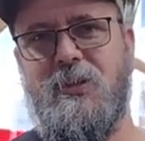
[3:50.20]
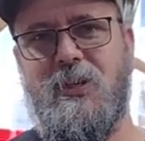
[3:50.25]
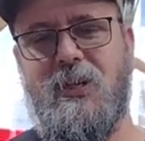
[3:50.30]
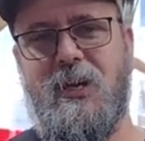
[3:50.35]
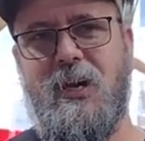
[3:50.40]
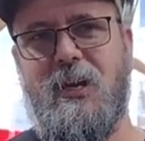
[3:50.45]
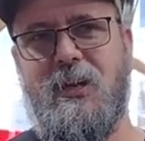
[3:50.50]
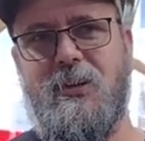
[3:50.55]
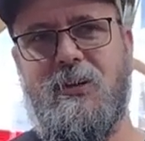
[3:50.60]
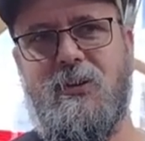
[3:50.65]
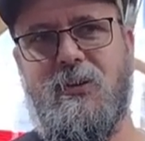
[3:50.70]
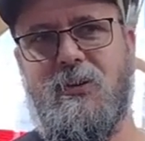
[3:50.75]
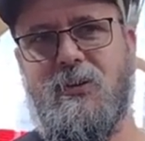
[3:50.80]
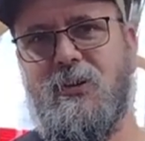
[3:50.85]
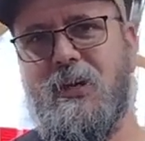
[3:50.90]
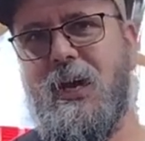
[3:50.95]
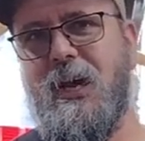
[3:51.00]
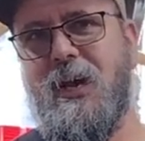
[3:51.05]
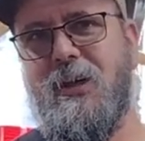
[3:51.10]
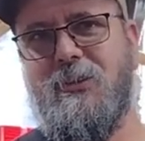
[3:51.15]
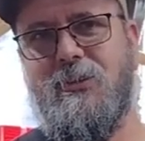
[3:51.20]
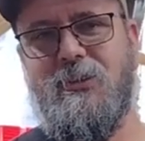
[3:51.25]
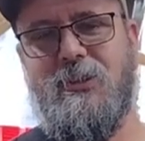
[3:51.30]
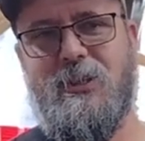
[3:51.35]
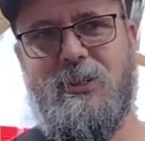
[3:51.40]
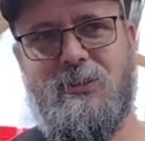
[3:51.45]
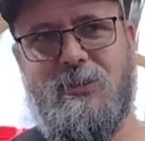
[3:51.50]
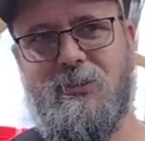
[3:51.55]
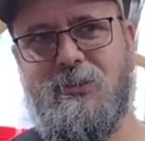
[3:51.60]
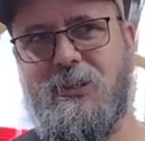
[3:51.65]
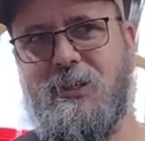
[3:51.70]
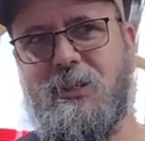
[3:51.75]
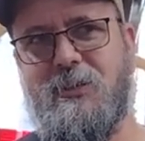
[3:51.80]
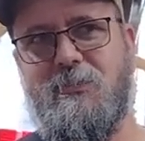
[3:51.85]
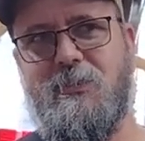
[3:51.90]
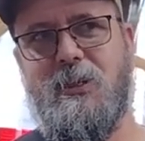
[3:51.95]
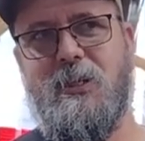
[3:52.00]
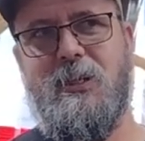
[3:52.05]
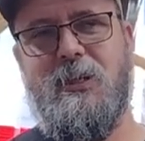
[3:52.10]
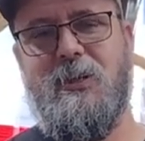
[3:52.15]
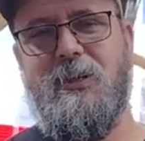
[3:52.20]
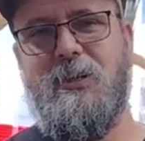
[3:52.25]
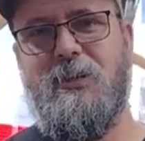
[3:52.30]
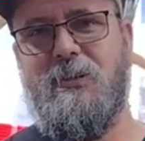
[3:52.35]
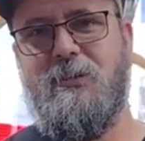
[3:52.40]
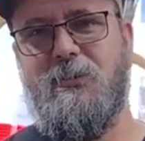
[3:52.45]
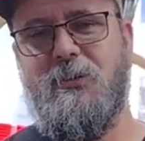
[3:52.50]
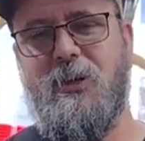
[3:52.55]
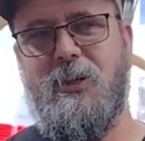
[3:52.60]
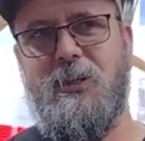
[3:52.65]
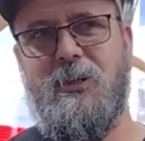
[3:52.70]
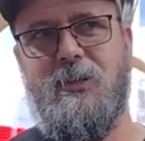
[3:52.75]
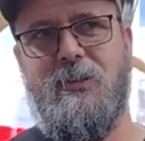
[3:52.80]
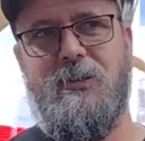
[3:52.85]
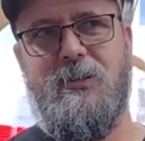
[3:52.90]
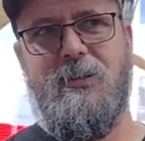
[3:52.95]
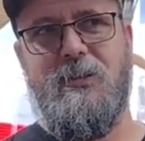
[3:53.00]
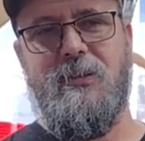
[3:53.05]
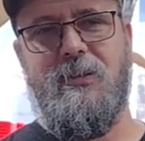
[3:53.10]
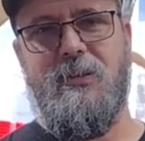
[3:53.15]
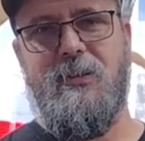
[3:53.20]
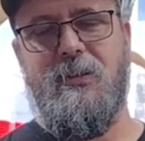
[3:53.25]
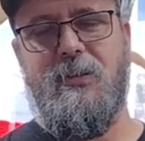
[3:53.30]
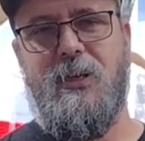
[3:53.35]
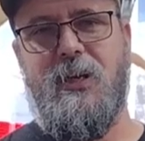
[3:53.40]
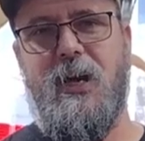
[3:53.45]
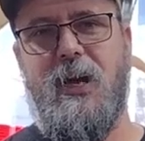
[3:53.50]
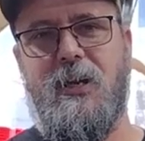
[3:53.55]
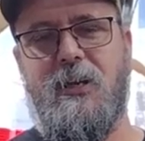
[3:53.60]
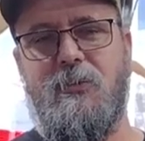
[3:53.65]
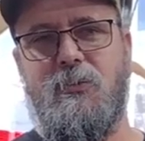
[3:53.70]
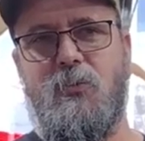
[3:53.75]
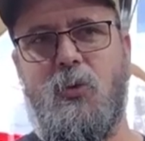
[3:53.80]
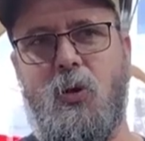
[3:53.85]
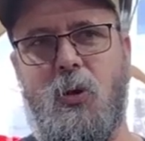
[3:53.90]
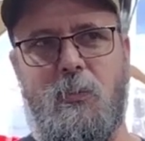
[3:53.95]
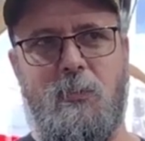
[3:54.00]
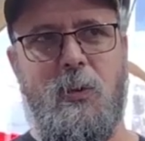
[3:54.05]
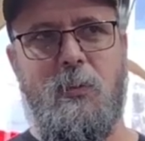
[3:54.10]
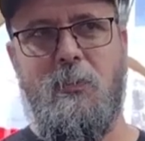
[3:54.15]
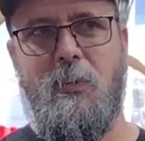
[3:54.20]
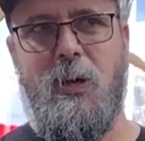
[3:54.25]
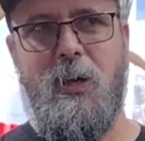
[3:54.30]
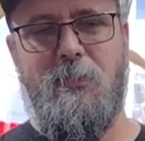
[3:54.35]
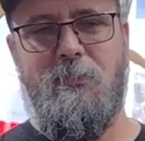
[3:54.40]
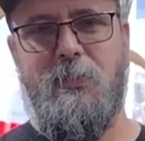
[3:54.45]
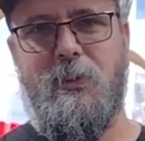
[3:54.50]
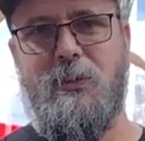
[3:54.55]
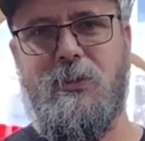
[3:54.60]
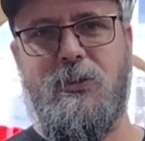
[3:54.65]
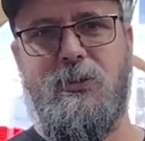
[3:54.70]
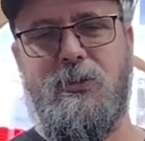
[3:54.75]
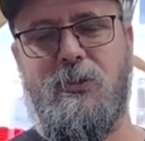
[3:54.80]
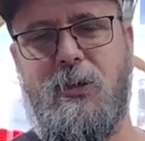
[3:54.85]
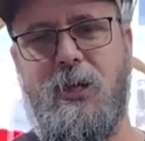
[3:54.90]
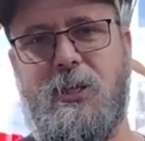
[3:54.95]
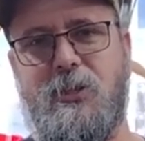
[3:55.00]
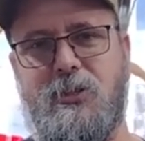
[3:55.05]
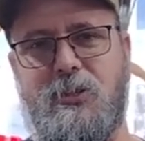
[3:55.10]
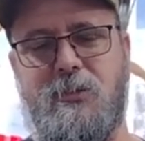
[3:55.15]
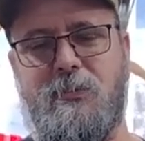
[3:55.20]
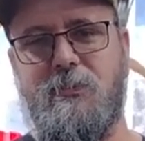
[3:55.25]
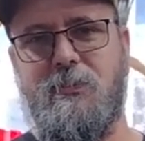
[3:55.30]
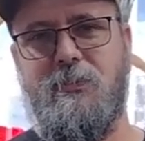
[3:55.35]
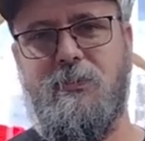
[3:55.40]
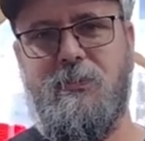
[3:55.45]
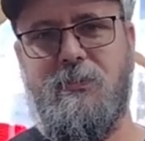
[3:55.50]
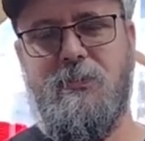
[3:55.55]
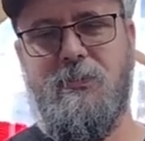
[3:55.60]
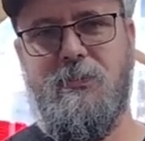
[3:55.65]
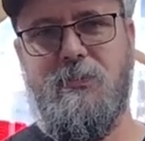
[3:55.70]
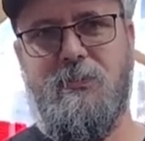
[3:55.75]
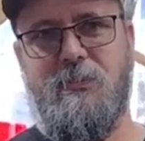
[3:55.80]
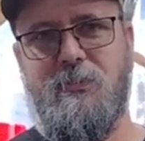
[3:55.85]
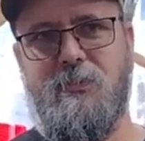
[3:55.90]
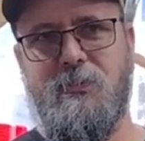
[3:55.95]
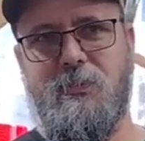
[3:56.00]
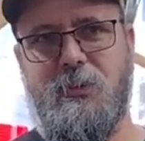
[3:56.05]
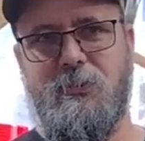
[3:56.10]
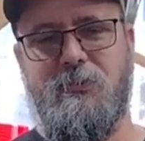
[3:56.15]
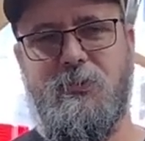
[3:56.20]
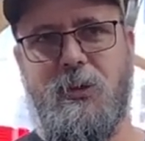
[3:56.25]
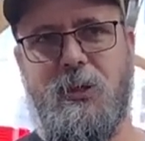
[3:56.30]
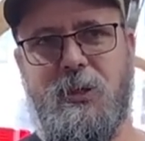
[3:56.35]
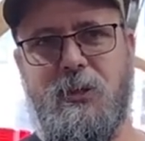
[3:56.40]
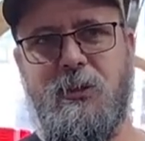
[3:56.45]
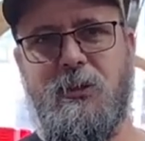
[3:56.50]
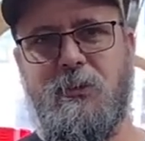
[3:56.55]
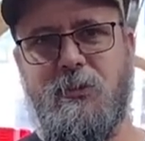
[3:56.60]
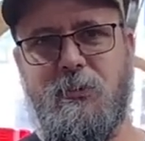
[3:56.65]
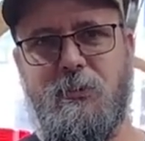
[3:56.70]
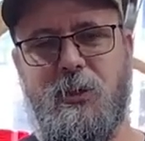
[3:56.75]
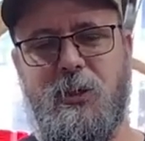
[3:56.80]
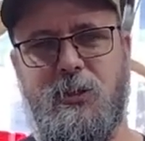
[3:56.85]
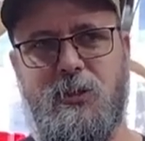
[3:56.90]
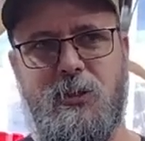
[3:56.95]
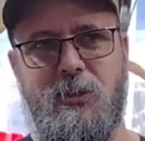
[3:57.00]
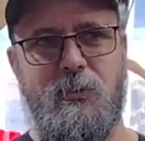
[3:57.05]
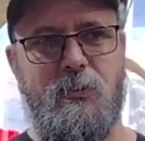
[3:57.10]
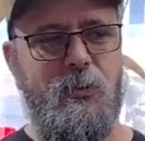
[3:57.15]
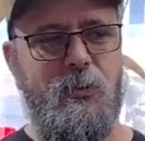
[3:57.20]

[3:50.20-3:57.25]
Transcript: gotta, or athletes or anybody where you got to warm them up and stretch them before you do a bunch of